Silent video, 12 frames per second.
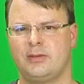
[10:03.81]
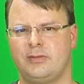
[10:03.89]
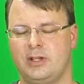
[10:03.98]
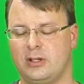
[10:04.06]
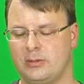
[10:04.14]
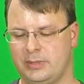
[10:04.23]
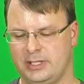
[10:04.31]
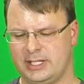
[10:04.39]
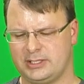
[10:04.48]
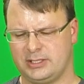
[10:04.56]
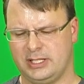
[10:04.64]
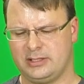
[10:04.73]
of field, but
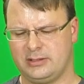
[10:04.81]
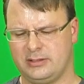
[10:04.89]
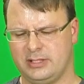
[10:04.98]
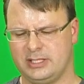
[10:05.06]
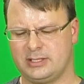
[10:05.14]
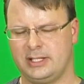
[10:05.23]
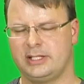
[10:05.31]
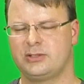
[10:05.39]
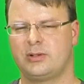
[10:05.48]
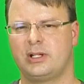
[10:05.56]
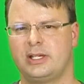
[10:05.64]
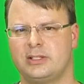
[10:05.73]
that's it. This
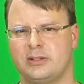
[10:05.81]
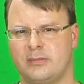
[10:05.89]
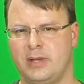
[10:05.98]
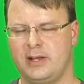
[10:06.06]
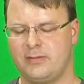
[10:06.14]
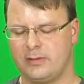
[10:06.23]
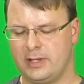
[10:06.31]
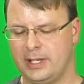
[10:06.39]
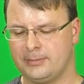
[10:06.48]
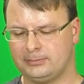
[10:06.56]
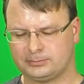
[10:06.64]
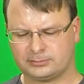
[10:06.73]
lens really isn't made for
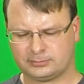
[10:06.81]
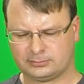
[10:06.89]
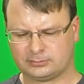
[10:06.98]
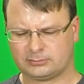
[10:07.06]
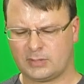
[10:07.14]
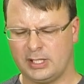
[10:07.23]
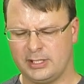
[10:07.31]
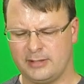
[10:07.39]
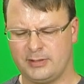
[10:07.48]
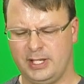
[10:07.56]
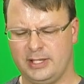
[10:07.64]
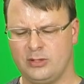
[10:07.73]
that. Now,
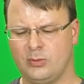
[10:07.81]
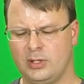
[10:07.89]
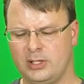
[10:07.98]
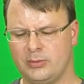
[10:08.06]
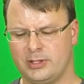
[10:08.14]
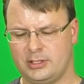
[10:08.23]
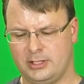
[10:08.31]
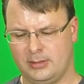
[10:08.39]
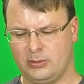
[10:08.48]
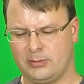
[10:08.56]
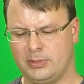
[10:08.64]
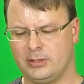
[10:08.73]
if you had the one with the
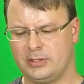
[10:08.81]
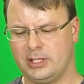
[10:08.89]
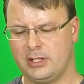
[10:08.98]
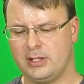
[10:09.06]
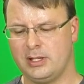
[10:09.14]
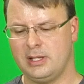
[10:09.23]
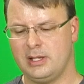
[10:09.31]
doubler built in,